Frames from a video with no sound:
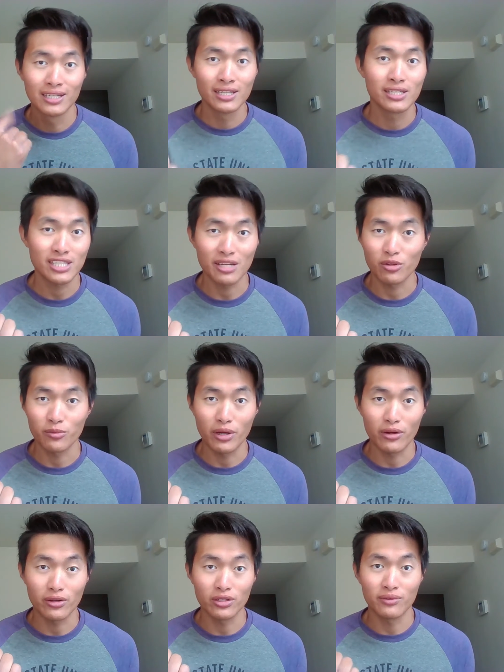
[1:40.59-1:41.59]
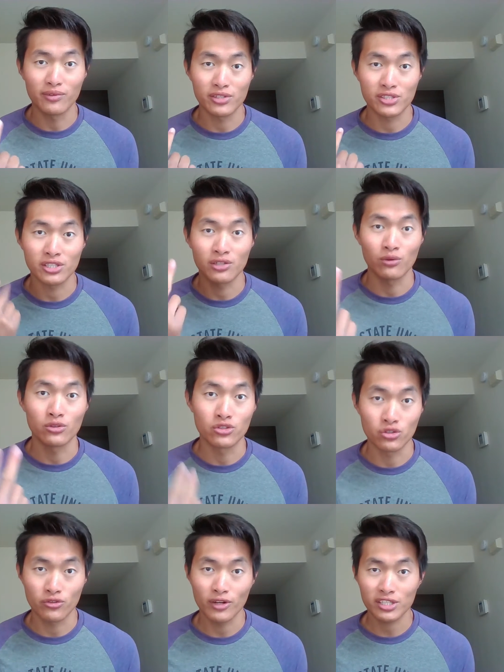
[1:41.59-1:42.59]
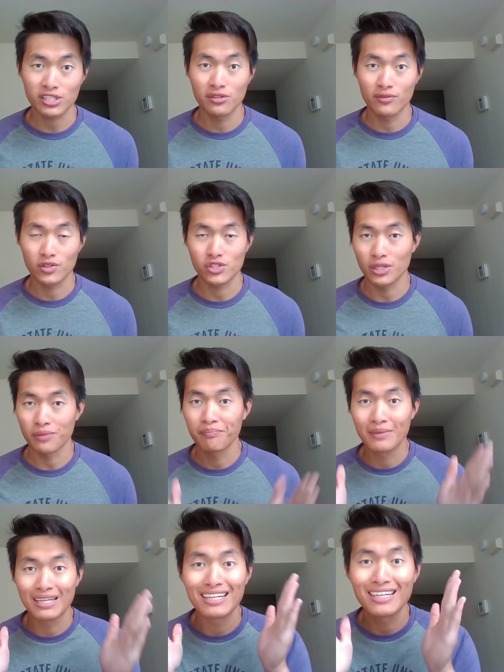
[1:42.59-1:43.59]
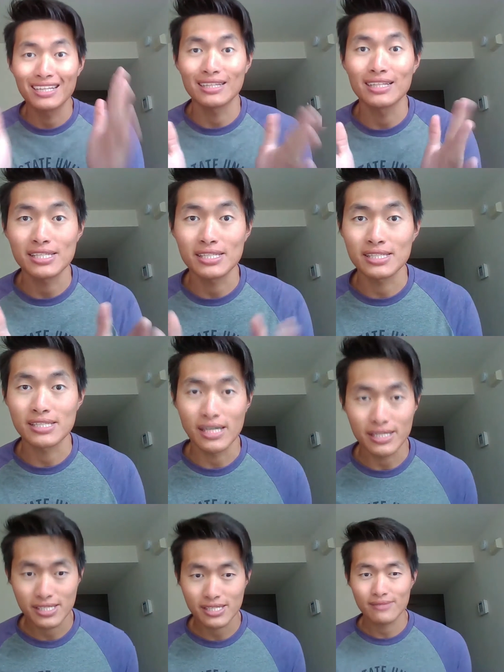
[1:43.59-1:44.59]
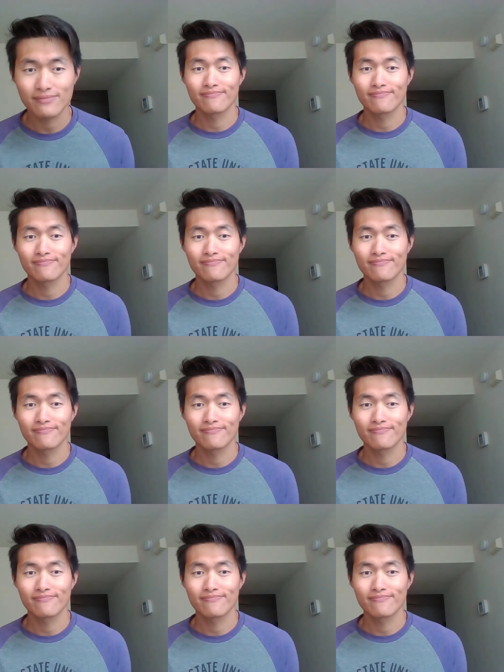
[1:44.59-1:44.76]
Samuel Merritt University, or George Fox University, listen to this.